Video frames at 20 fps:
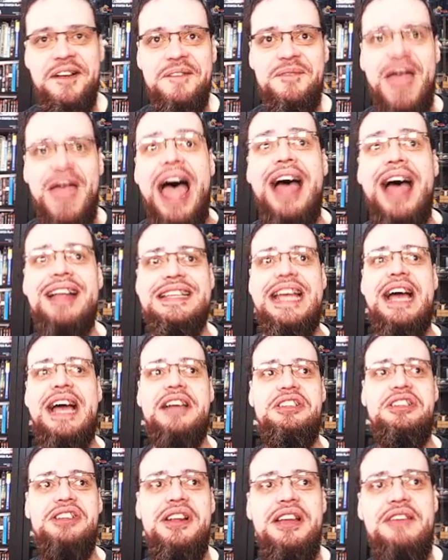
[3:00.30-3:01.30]
That's
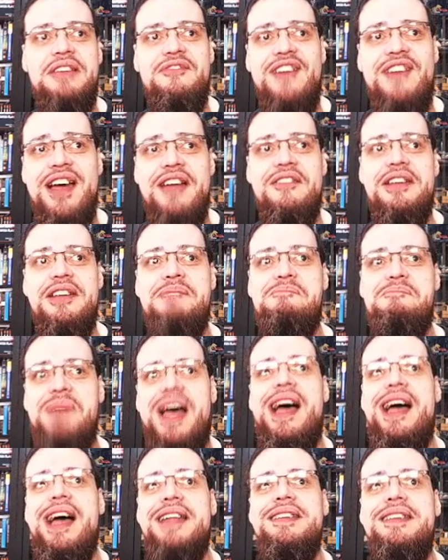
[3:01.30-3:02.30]
actually very
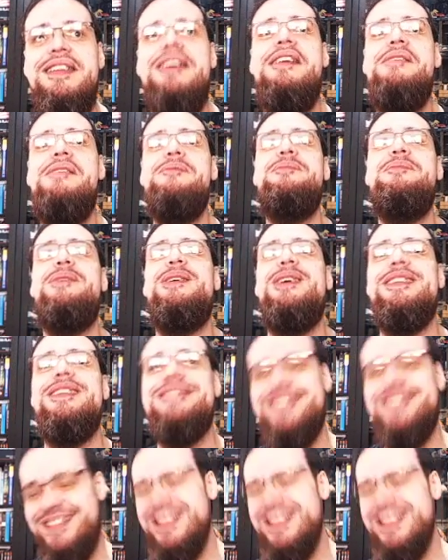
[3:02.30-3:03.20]
bad numbers.